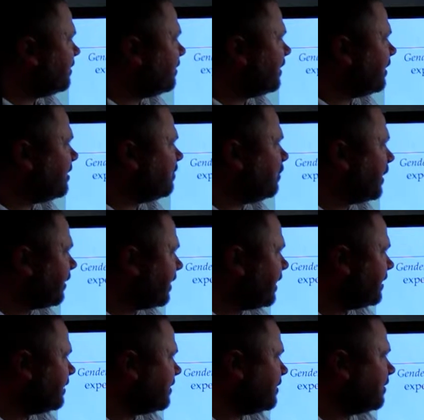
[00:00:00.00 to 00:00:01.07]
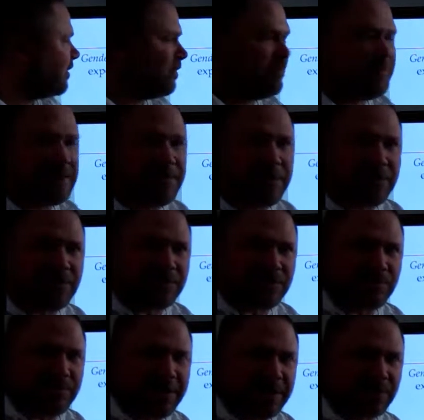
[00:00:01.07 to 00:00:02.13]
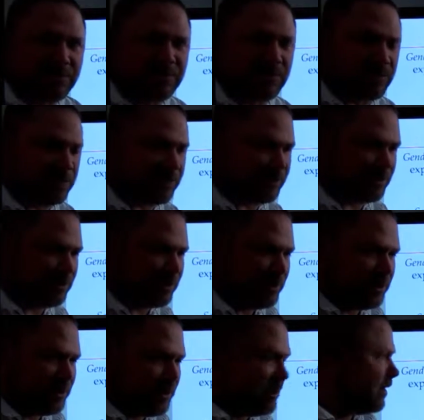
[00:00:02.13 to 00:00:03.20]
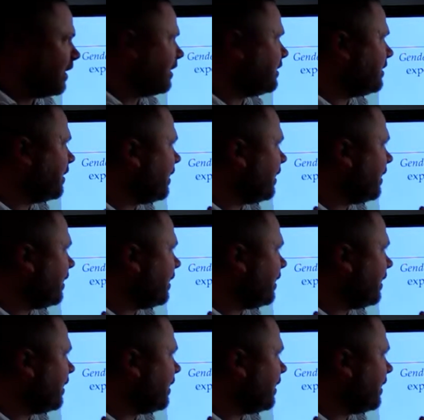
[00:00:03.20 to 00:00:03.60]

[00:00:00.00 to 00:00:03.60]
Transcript: and experiences of females and males. So it's